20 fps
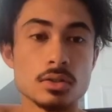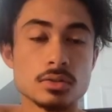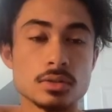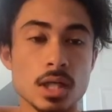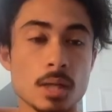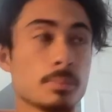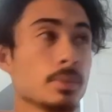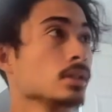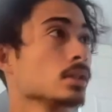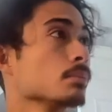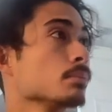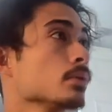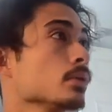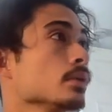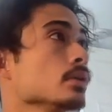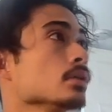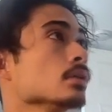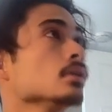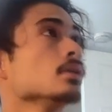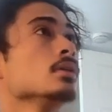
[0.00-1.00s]
tapping the
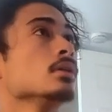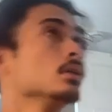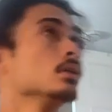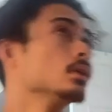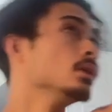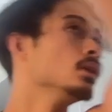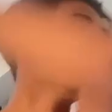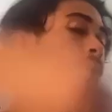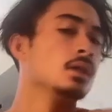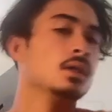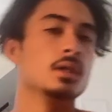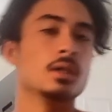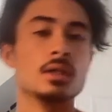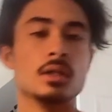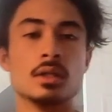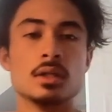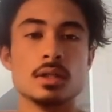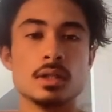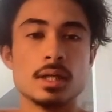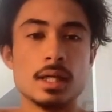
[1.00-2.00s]

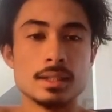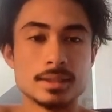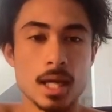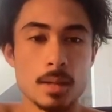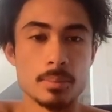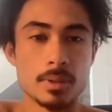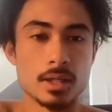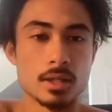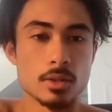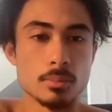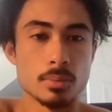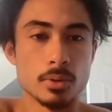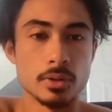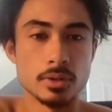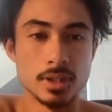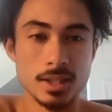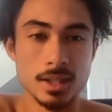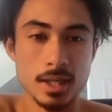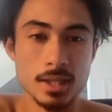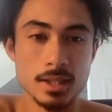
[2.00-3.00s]

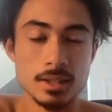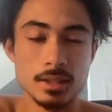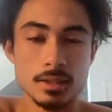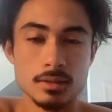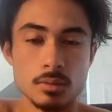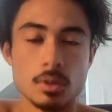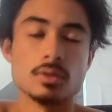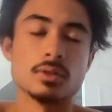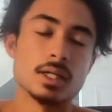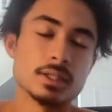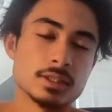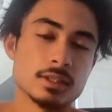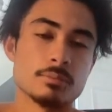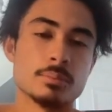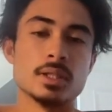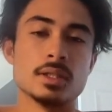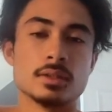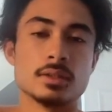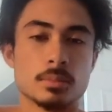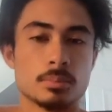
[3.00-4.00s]
0.88, well,
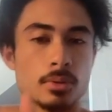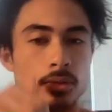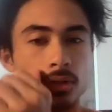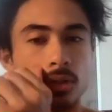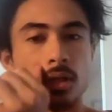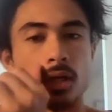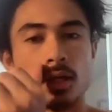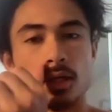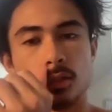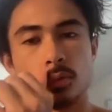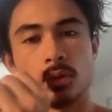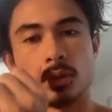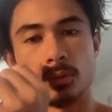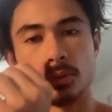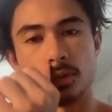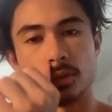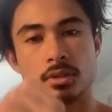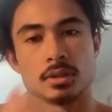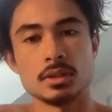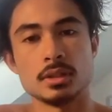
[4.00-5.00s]
SFPing the 0.88 is what I want
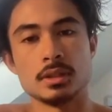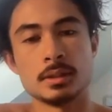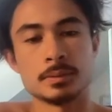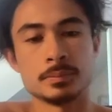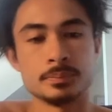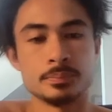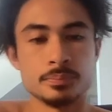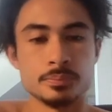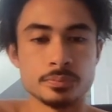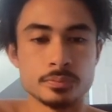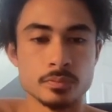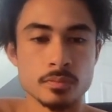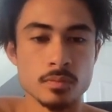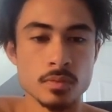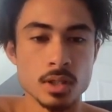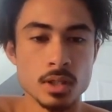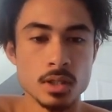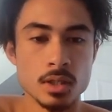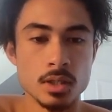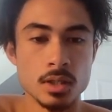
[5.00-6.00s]
to see.
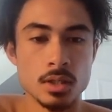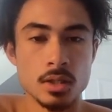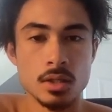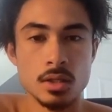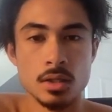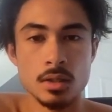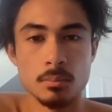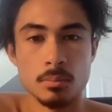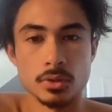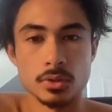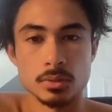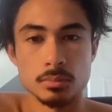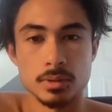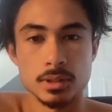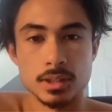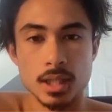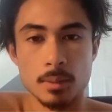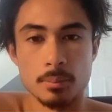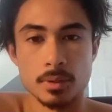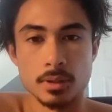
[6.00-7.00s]
Possibly
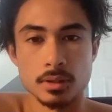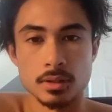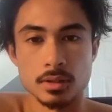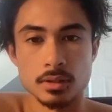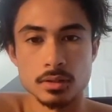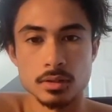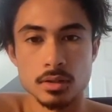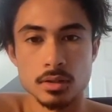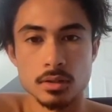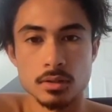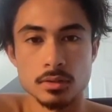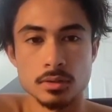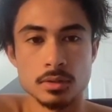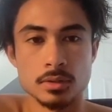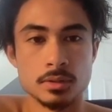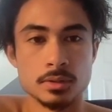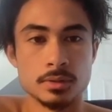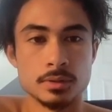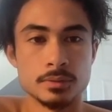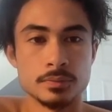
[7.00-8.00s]
tapping this low
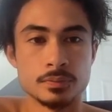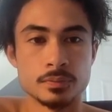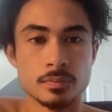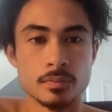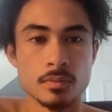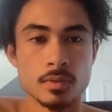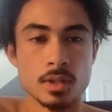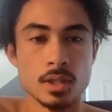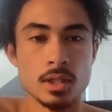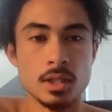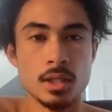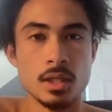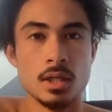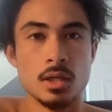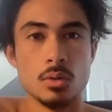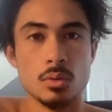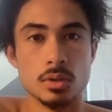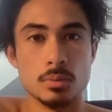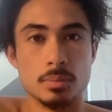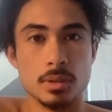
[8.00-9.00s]

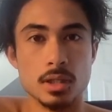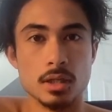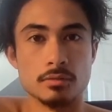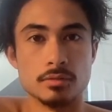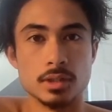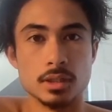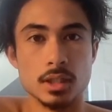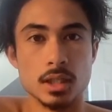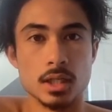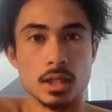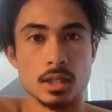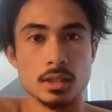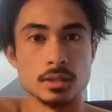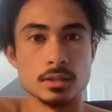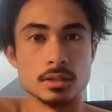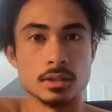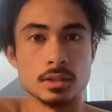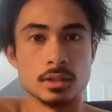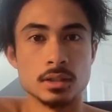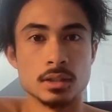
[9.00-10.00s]
would be lovely,
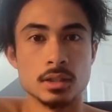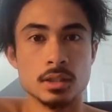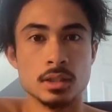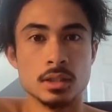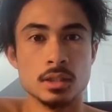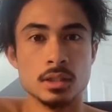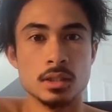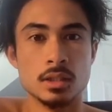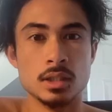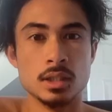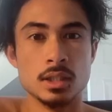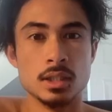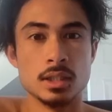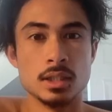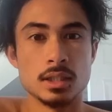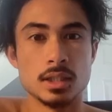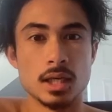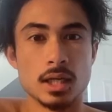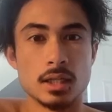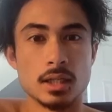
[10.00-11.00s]
guys.
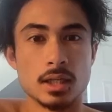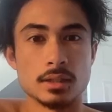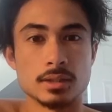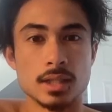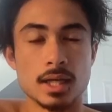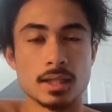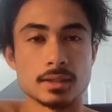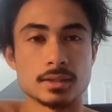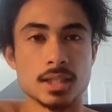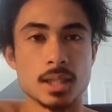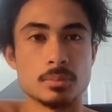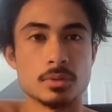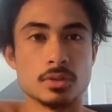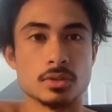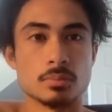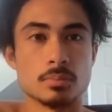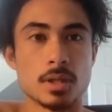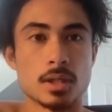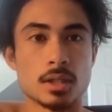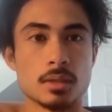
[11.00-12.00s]
Get a nice
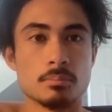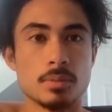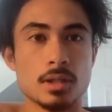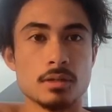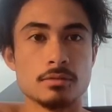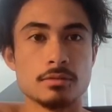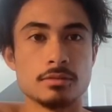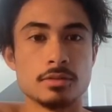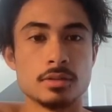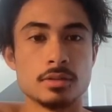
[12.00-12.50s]
acceptance back above.